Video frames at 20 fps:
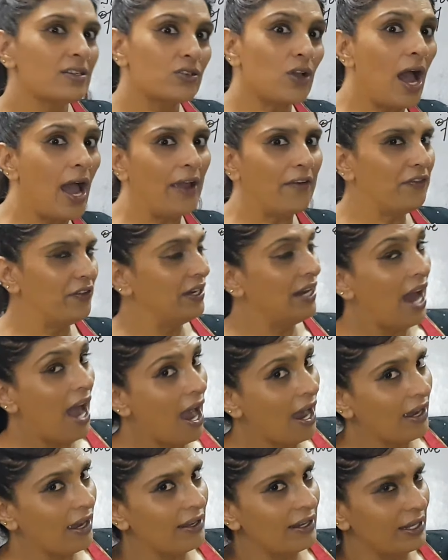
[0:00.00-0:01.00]
So I feel
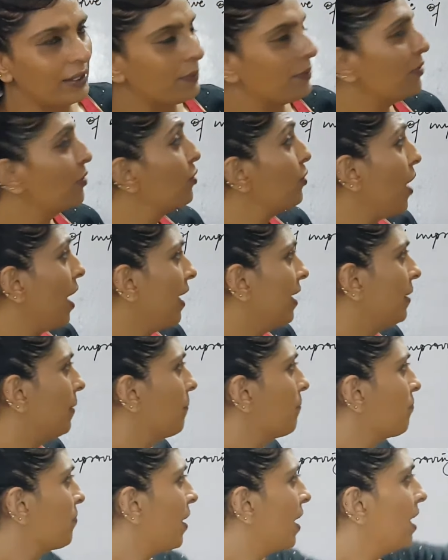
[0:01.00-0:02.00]
hungry, right?
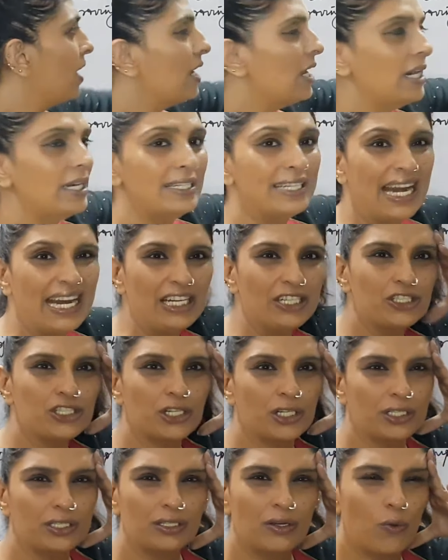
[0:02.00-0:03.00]

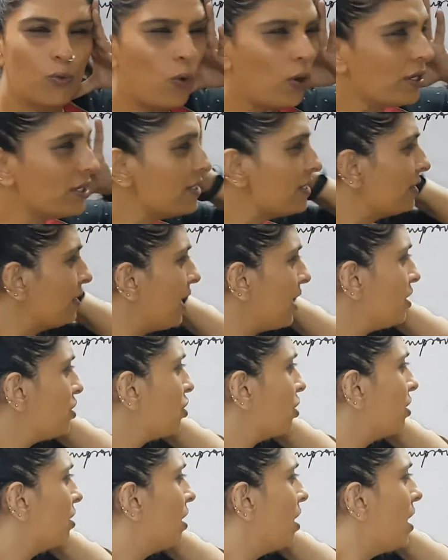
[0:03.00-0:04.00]
Tension. What is the
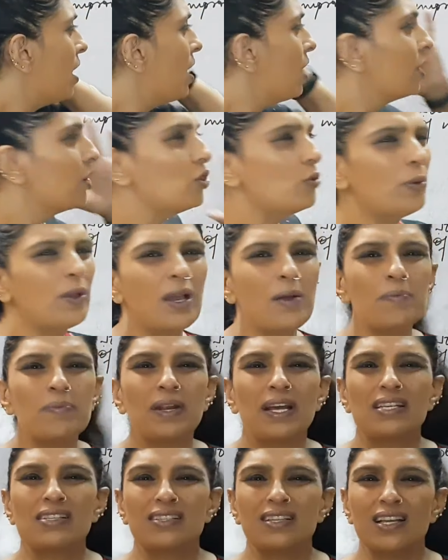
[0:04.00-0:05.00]
tension? You become
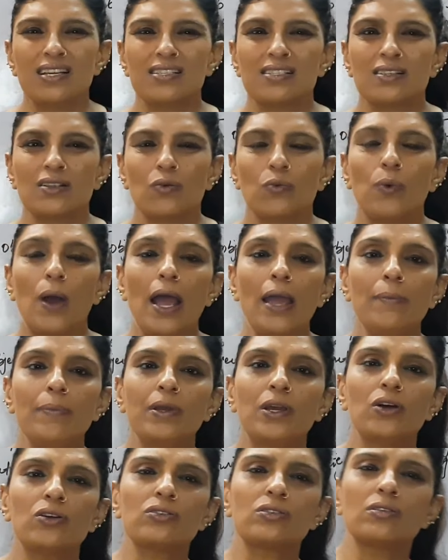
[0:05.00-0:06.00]
restless. Why?
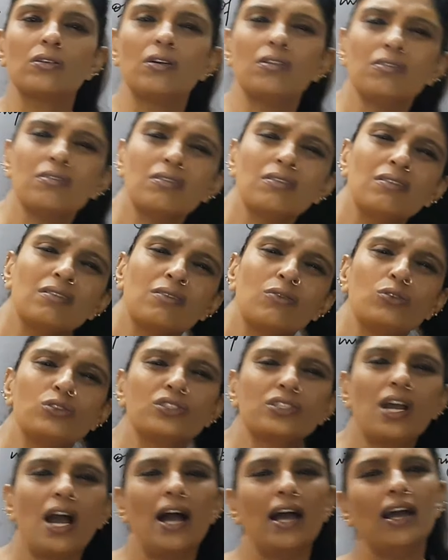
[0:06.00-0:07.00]
Because
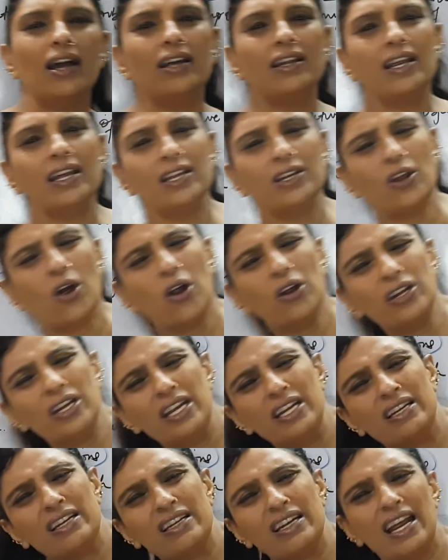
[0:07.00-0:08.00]
kuch khaya nahi, not
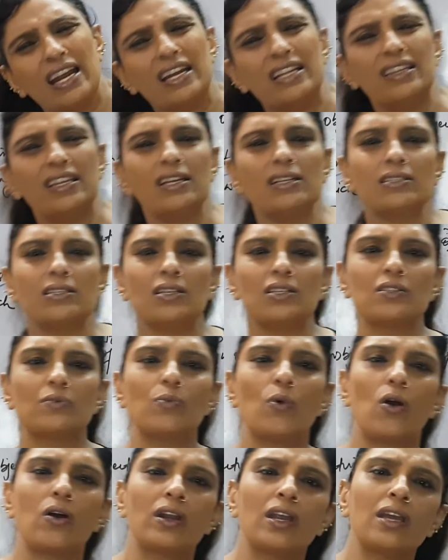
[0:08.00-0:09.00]
eaten anything since
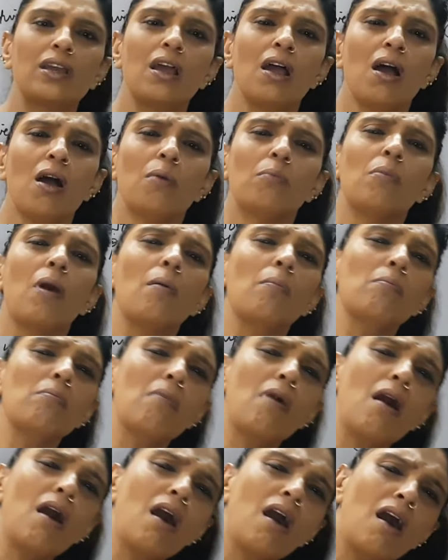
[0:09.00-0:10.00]
morning.
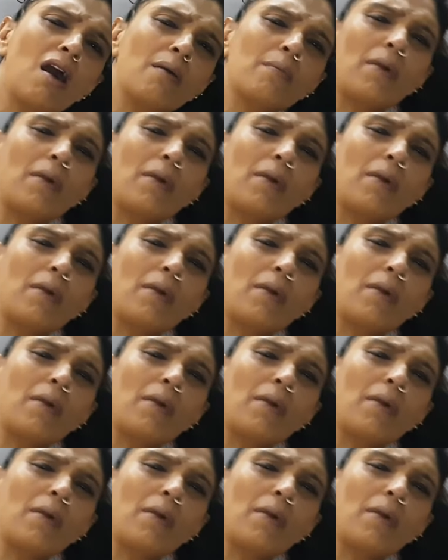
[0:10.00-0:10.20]
Mama,